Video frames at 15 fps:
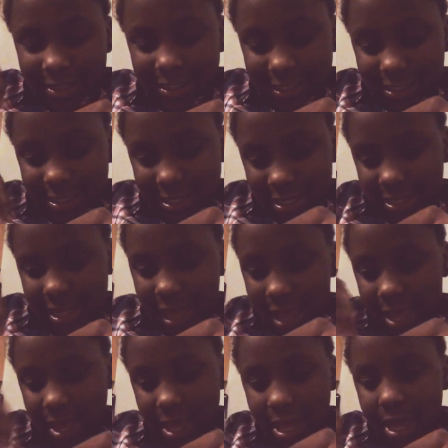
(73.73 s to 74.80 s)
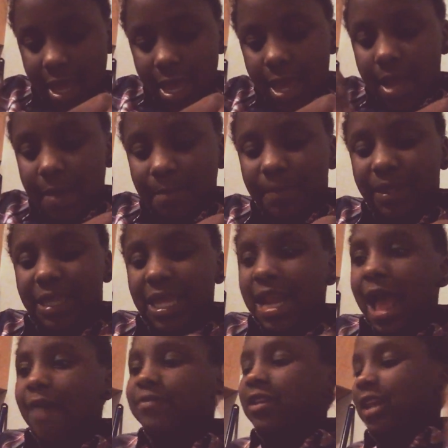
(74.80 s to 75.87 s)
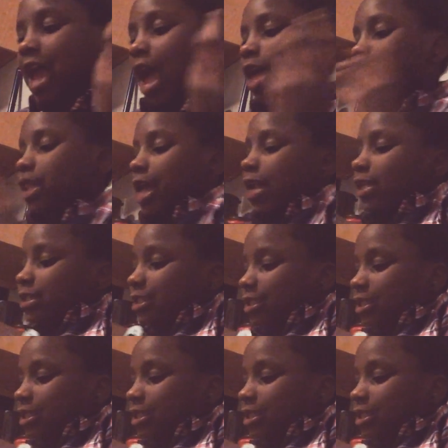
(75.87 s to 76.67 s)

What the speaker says: Mix that. But then after that, let